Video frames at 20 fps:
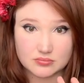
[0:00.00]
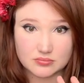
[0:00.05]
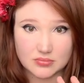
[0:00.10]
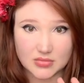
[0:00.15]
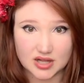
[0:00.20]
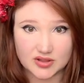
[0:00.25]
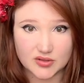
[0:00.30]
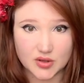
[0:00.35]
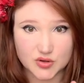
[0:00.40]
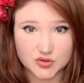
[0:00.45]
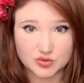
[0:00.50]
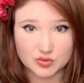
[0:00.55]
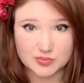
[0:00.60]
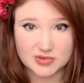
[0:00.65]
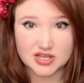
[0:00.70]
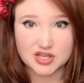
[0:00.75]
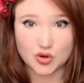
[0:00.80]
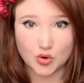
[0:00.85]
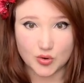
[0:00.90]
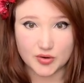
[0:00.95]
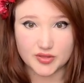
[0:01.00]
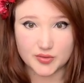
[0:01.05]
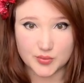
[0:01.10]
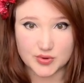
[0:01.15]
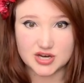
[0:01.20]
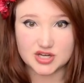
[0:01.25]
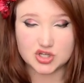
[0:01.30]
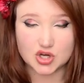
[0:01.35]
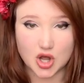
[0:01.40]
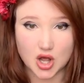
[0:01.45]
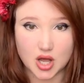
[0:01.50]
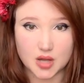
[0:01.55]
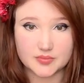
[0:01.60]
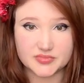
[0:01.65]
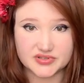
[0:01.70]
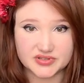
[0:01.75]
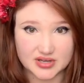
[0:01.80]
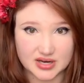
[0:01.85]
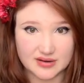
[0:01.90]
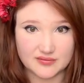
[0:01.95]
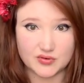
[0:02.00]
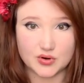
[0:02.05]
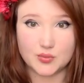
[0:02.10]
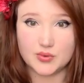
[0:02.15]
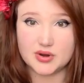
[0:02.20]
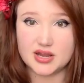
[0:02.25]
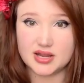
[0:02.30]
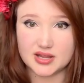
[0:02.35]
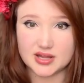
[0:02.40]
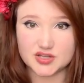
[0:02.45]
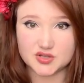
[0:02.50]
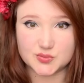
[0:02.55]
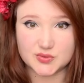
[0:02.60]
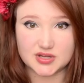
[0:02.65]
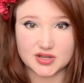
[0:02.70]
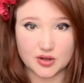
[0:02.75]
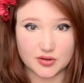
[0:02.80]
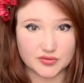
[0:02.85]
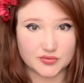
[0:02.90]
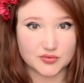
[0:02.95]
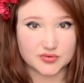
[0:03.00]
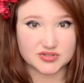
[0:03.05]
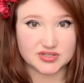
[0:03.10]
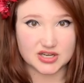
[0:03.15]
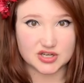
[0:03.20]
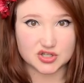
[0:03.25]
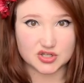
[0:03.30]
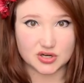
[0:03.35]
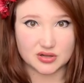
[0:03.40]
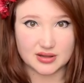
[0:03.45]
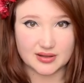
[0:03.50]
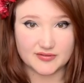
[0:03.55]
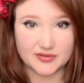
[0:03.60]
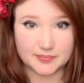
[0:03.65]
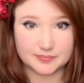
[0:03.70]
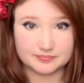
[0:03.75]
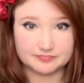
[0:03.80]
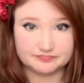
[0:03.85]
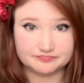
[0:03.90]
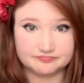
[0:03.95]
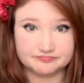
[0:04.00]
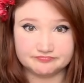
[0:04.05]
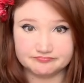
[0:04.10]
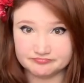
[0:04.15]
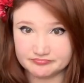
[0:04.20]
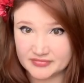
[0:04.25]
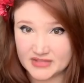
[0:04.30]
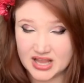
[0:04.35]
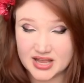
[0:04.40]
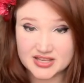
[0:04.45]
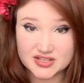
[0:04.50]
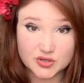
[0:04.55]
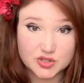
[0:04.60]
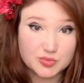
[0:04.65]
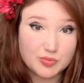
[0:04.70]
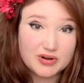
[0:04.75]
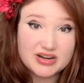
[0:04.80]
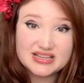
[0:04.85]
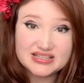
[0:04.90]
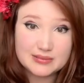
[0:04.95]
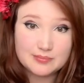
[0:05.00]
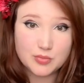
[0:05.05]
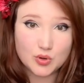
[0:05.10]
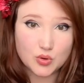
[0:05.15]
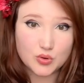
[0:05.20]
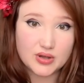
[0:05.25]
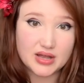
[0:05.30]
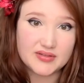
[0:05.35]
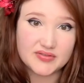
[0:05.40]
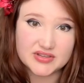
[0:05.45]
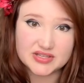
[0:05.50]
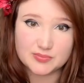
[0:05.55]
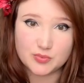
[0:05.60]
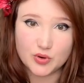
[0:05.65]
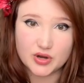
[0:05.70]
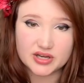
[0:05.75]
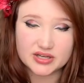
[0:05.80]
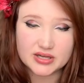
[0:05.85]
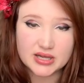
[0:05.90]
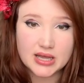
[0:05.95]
And those will be your 3 jobs every week as we go through Station 11. So it's pretty simple at this point.